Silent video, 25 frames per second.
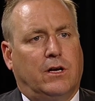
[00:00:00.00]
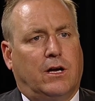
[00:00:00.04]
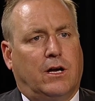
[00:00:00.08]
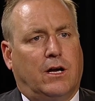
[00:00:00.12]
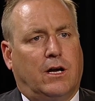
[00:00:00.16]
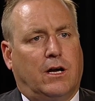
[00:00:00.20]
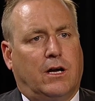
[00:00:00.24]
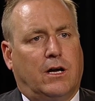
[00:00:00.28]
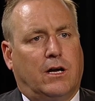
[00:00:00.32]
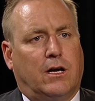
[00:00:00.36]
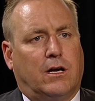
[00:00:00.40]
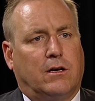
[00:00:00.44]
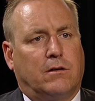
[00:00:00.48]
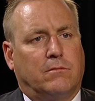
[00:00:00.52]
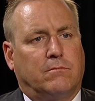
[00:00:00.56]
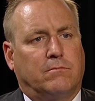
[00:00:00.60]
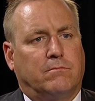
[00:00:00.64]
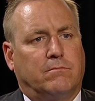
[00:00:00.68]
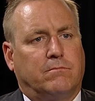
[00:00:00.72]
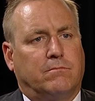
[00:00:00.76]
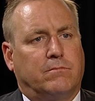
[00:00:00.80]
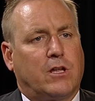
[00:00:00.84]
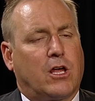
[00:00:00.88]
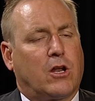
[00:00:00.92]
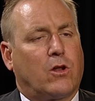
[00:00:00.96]

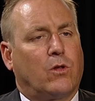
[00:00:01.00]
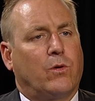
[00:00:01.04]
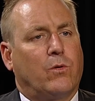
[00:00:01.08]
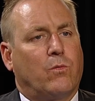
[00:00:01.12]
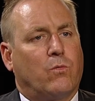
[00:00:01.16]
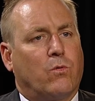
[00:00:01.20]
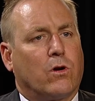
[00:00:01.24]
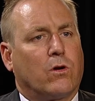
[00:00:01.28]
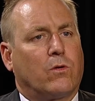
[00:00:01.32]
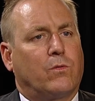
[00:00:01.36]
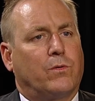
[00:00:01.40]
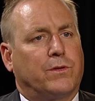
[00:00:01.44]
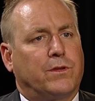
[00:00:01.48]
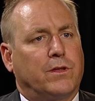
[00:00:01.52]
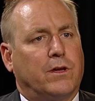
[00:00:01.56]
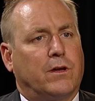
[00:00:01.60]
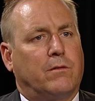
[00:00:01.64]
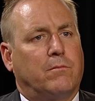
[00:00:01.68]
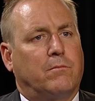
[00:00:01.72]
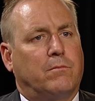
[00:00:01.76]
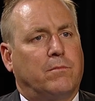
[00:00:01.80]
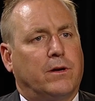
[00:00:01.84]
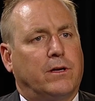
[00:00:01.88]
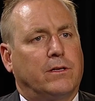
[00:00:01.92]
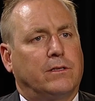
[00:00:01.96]
not only work with
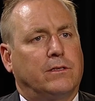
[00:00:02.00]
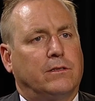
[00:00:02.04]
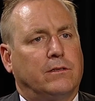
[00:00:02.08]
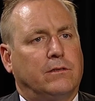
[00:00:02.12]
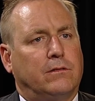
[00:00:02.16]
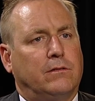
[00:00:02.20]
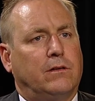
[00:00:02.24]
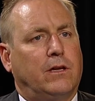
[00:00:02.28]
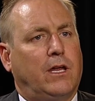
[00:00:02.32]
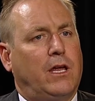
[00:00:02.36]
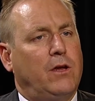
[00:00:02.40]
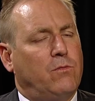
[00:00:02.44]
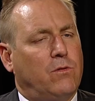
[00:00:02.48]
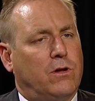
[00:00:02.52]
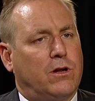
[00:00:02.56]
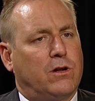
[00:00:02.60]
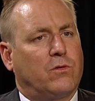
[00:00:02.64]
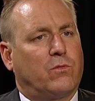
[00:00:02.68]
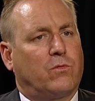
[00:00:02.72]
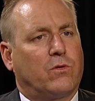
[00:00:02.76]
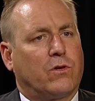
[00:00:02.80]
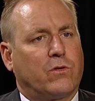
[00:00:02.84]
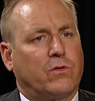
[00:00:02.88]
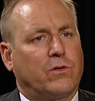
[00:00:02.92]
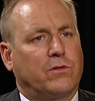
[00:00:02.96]
him, but he wanted to
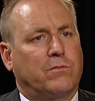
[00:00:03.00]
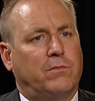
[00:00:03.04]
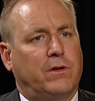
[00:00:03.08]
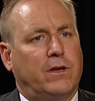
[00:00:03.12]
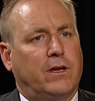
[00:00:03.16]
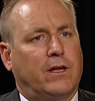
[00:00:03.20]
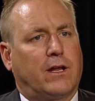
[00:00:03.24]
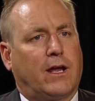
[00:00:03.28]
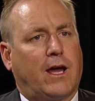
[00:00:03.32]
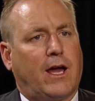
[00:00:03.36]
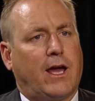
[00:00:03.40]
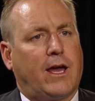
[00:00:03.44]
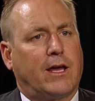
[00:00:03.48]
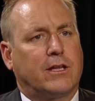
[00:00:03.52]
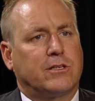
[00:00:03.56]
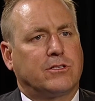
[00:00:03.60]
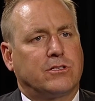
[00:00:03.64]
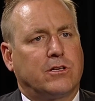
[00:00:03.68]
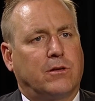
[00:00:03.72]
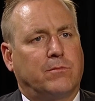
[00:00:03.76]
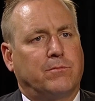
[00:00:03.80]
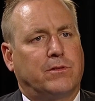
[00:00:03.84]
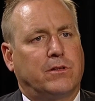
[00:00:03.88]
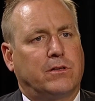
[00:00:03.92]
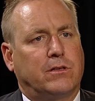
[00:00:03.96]
work with me, and I had
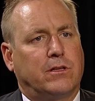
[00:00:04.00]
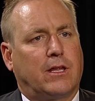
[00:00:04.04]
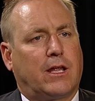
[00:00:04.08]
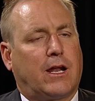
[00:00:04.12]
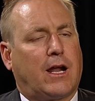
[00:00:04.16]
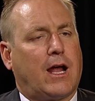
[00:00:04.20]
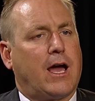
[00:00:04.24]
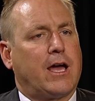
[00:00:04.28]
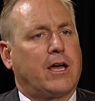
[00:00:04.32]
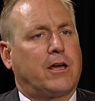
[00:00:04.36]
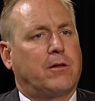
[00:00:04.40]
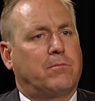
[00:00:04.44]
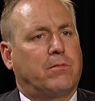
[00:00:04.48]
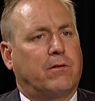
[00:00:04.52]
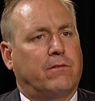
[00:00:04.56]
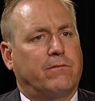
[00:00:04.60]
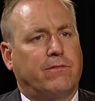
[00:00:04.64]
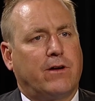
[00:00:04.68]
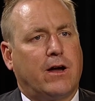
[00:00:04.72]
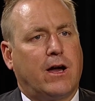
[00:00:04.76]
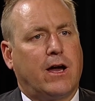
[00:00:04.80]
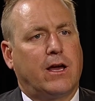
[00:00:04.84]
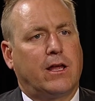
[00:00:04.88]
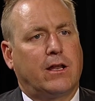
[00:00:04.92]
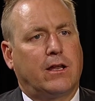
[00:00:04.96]
something that I could
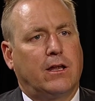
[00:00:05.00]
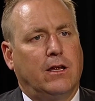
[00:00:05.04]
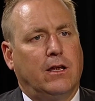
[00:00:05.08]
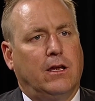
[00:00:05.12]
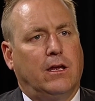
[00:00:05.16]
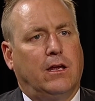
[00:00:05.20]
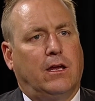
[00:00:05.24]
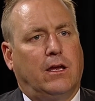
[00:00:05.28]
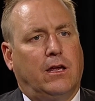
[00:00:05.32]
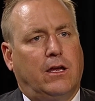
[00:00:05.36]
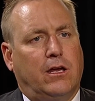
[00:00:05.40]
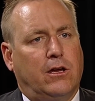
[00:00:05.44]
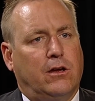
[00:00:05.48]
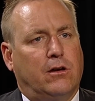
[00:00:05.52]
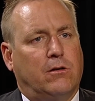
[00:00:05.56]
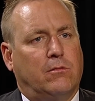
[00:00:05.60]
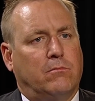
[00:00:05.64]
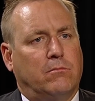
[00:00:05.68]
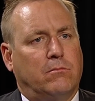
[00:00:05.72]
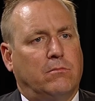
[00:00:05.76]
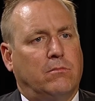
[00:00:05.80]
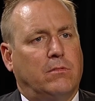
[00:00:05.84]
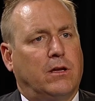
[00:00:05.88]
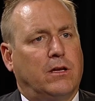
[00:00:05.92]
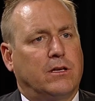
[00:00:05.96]
provide
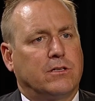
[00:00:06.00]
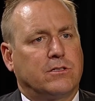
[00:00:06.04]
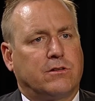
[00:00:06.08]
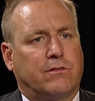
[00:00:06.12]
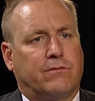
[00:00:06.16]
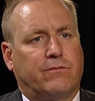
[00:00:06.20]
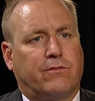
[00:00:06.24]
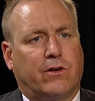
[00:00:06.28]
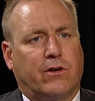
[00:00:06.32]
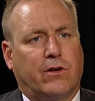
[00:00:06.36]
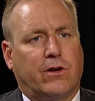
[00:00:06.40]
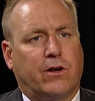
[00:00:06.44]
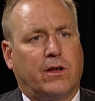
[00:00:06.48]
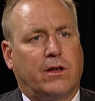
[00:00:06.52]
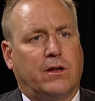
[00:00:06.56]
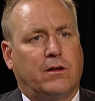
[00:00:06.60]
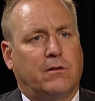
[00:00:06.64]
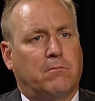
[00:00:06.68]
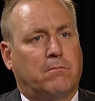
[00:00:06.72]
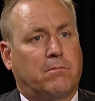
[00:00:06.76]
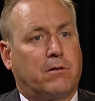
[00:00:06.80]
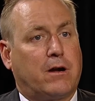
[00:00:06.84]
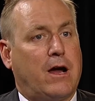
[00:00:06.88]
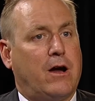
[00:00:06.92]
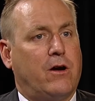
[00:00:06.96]
him as a very
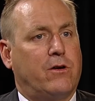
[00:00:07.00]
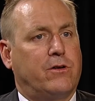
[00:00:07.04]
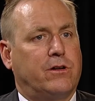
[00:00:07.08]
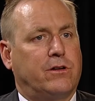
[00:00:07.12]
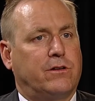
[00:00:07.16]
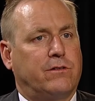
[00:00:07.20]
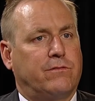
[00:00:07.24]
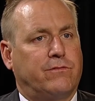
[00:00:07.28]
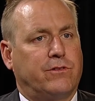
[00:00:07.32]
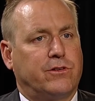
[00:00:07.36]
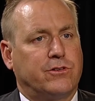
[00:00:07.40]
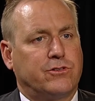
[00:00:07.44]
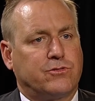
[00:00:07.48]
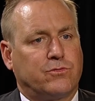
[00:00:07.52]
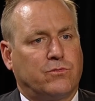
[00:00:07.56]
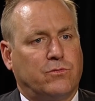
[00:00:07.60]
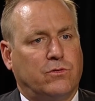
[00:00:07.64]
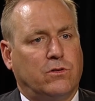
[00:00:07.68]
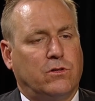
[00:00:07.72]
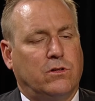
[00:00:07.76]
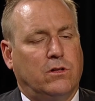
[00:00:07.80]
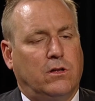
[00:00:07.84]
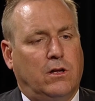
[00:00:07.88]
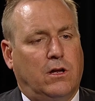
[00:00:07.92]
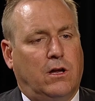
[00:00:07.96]
proud
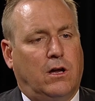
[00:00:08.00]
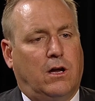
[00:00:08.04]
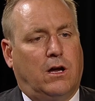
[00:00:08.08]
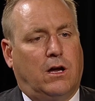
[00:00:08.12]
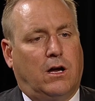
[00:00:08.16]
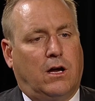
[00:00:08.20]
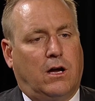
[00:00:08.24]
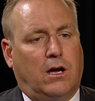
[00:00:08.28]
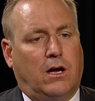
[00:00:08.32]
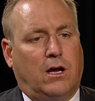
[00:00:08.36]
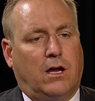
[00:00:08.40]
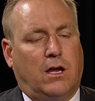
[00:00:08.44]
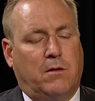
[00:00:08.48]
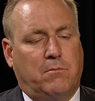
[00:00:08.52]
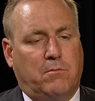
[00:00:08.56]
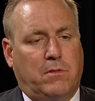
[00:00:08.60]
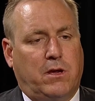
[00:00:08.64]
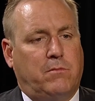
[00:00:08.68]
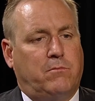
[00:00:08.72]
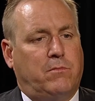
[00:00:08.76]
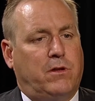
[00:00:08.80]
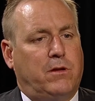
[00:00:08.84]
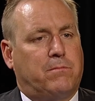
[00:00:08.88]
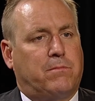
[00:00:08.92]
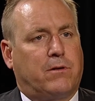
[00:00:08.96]
individual. It
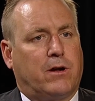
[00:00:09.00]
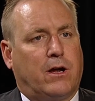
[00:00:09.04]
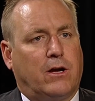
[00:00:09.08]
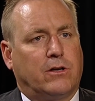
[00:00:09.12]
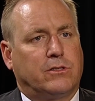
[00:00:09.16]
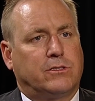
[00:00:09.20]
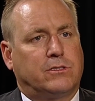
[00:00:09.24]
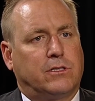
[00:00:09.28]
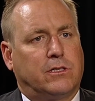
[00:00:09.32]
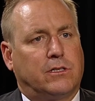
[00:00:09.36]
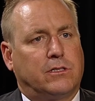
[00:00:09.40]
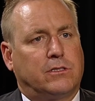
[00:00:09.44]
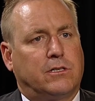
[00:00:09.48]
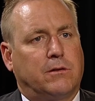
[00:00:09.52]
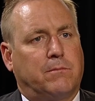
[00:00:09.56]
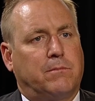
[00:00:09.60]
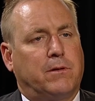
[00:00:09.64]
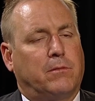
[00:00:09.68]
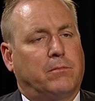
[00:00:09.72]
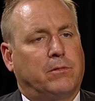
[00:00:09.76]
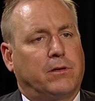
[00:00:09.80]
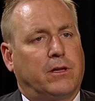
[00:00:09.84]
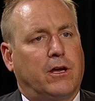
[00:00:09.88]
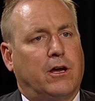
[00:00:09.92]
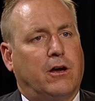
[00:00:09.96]
made me proud to be
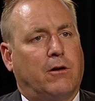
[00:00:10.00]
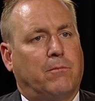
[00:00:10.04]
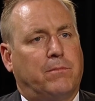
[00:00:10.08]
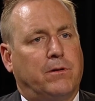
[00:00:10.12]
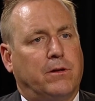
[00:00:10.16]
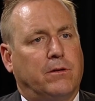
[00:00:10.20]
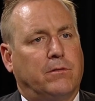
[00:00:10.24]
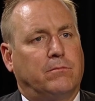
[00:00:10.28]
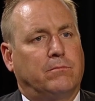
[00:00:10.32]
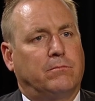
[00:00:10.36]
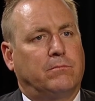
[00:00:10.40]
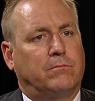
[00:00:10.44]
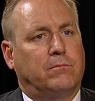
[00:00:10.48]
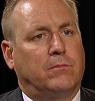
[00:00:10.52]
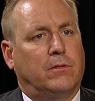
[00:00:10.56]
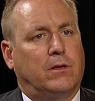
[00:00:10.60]
able to help him